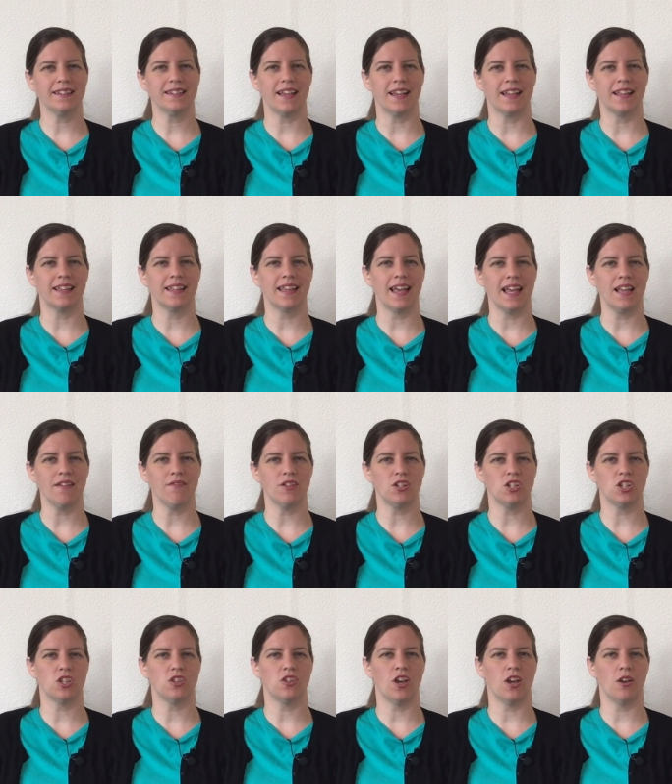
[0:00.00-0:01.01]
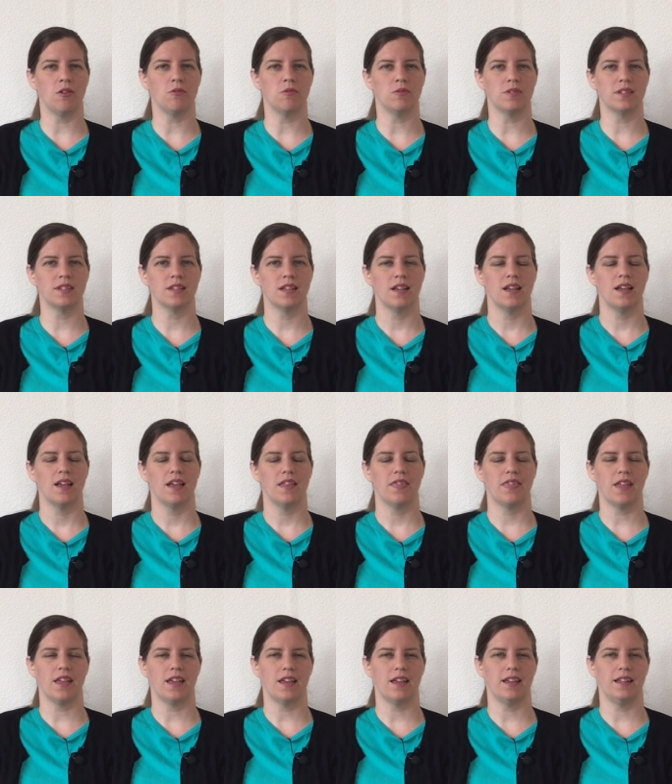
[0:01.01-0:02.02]
and gave it to those
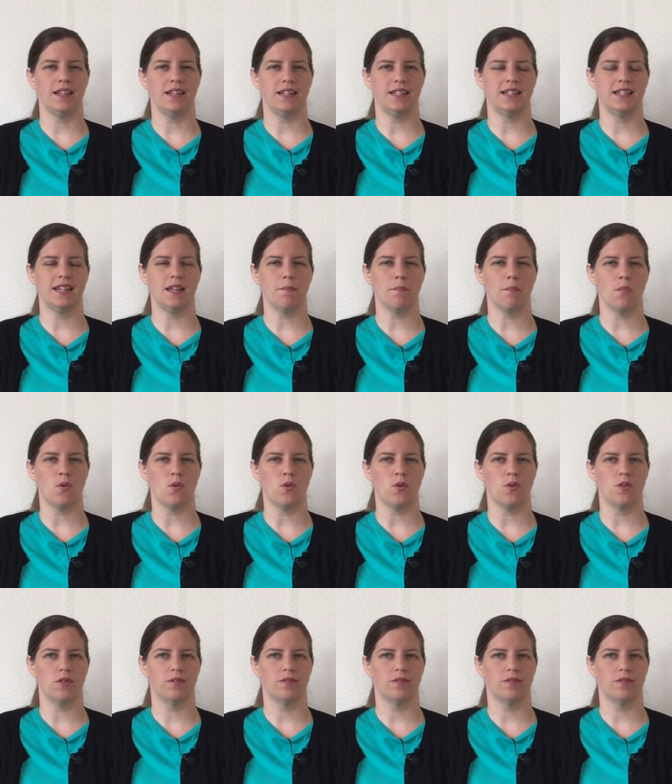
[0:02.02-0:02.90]
that needed it more.